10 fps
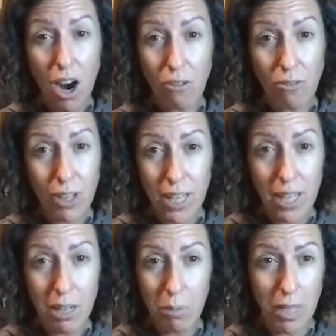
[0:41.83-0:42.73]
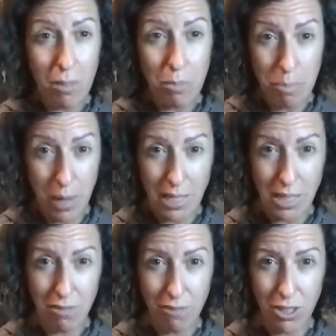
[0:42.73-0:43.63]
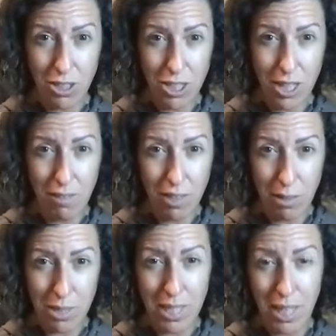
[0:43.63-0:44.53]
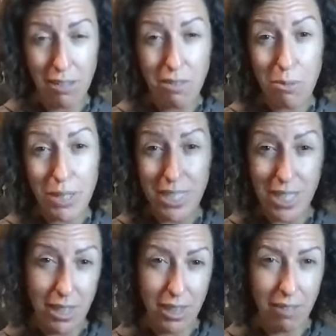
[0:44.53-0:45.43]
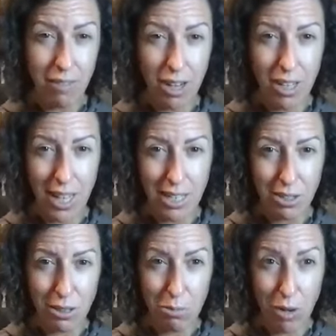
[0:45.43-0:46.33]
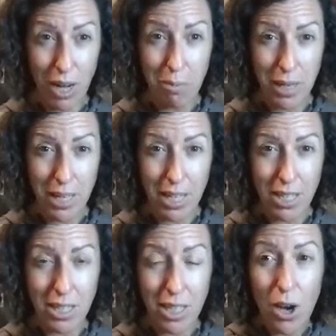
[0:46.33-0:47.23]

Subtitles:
are really going to be the best version of themselves once they leave our classroom, right? Because